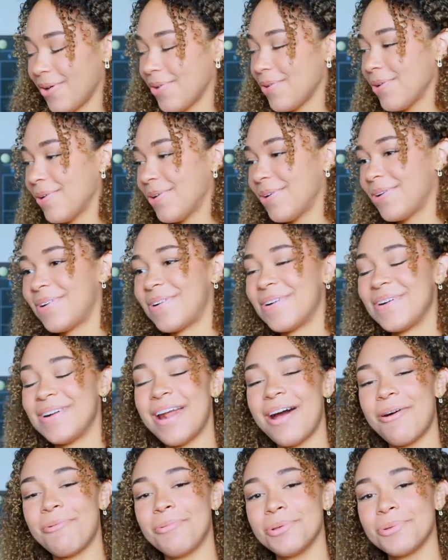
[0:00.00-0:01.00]
Whew,
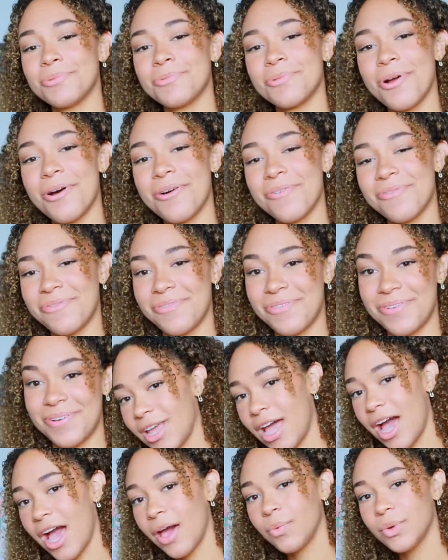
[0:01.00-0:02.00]
that was rough.
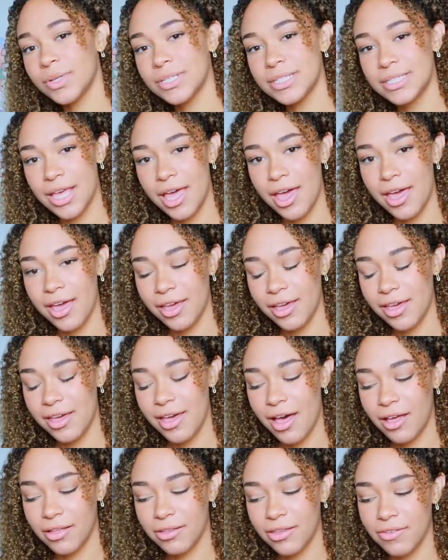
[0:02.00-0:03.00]
I will
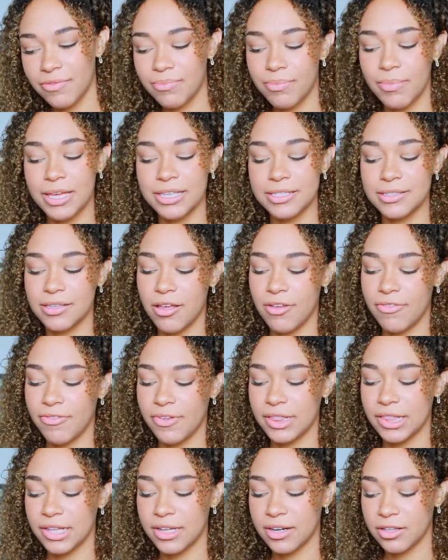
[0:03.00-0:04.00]
say, I'll give myself
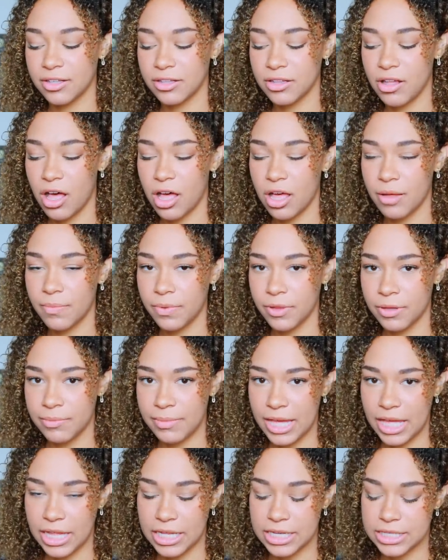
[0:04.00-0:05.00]
a little
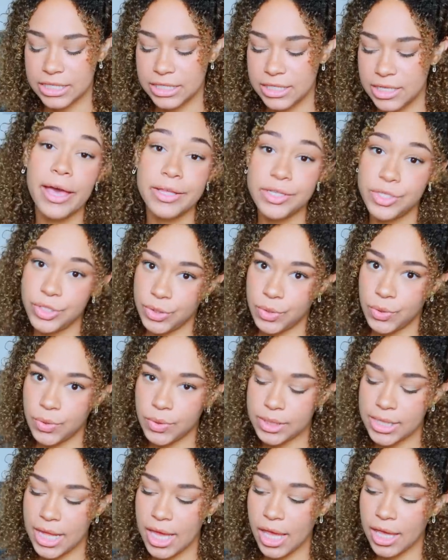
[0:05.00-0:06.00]
compliment. I
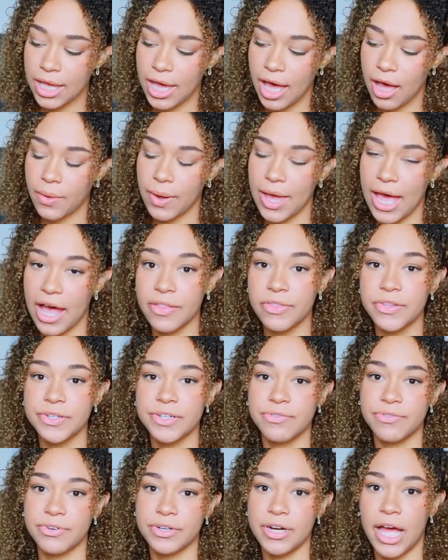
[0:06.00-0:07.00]
do like how I had the
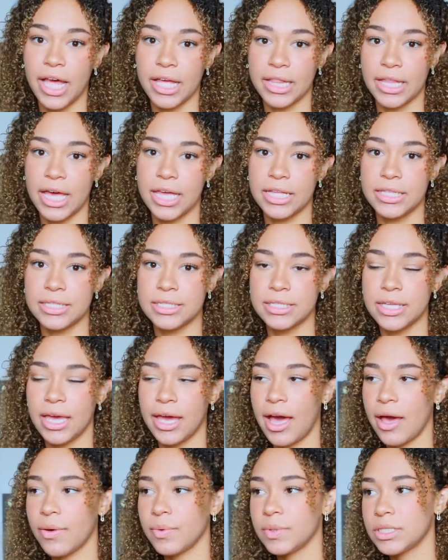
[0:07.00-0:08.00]
different eye lines.
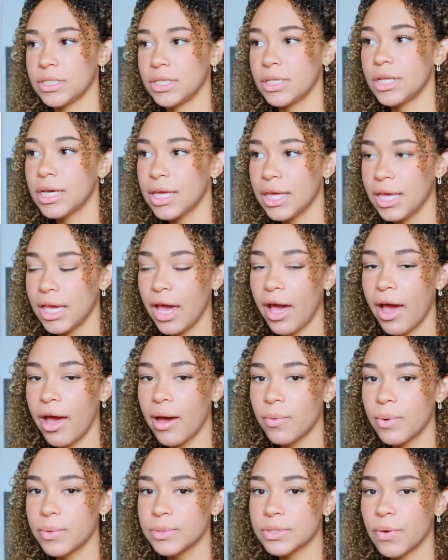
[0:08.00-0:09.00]
Like, I was looking
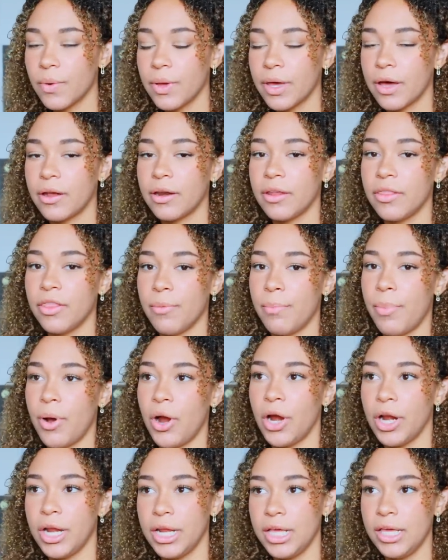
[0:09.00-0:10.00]
at what was going on in the
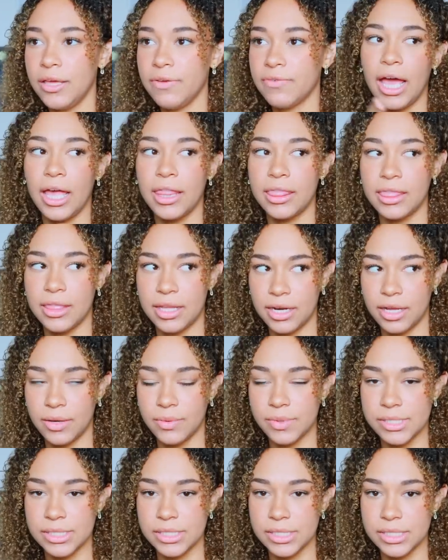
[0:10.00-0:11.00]
party, and then I
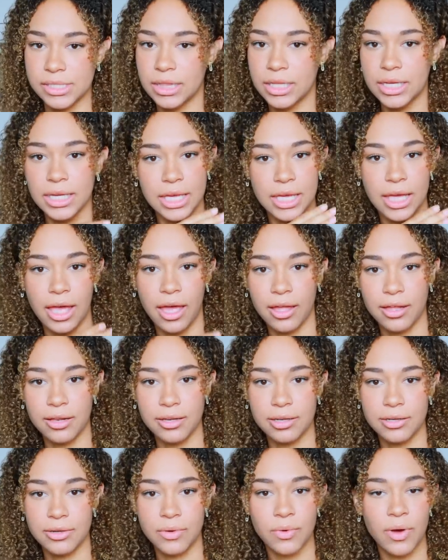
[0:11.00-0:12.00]
was looking at
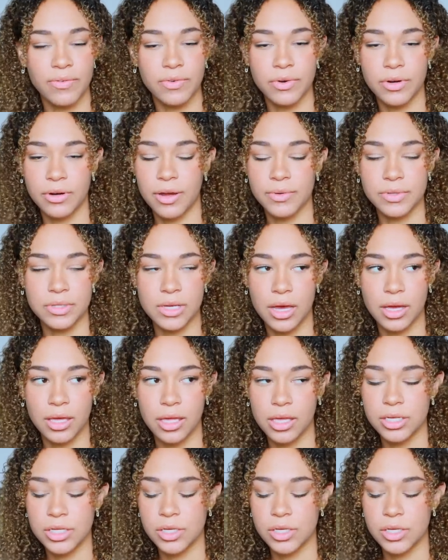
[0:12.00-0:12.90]
whoever I was talking